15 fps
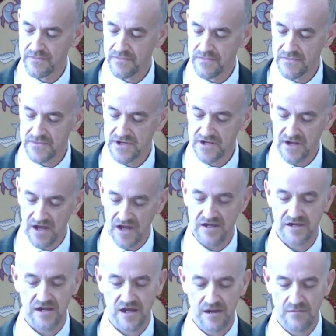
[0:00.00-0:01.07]
to
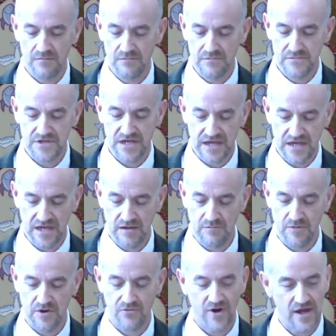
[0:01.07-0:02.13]
not come to him,
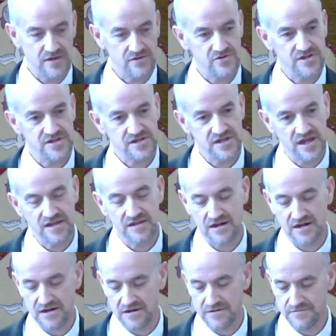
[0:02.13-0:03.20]
but rather to stay
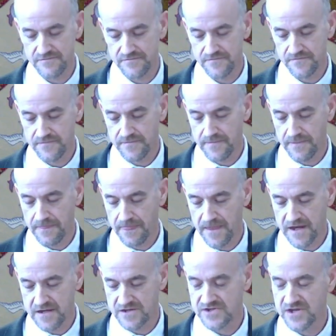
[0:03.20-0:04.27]
there
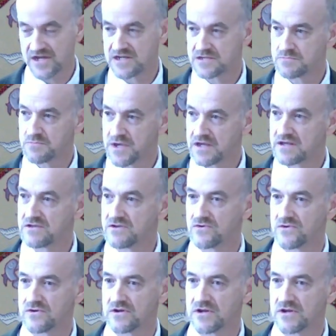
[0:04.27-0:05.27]
and to say, Speak, Lord,